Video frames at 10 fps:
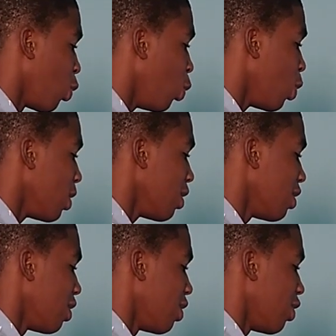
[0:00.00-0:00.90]
Goal
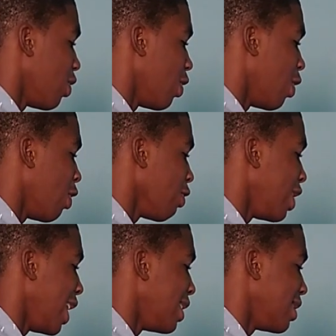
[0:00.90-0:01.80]

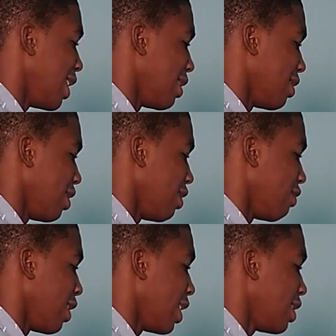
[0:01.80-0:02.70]
oriented,
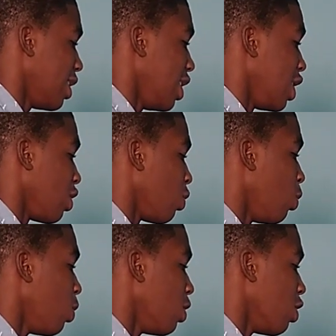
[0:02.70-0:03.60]
right?
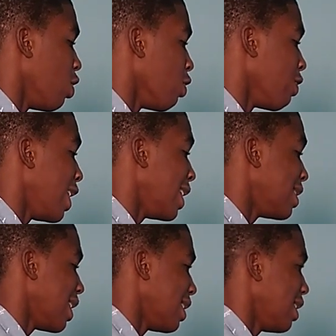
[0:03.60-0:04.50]
Goal
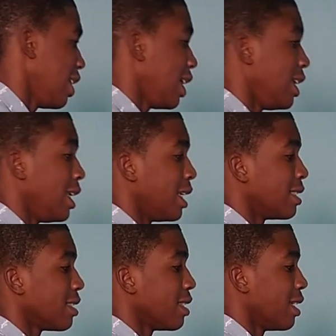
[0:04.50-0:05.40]
oriented. He
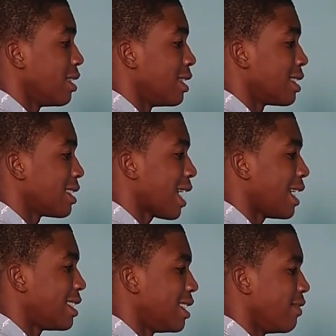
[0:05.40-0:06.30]
is
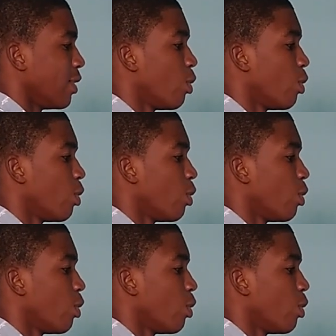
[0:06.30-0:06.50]
decisive.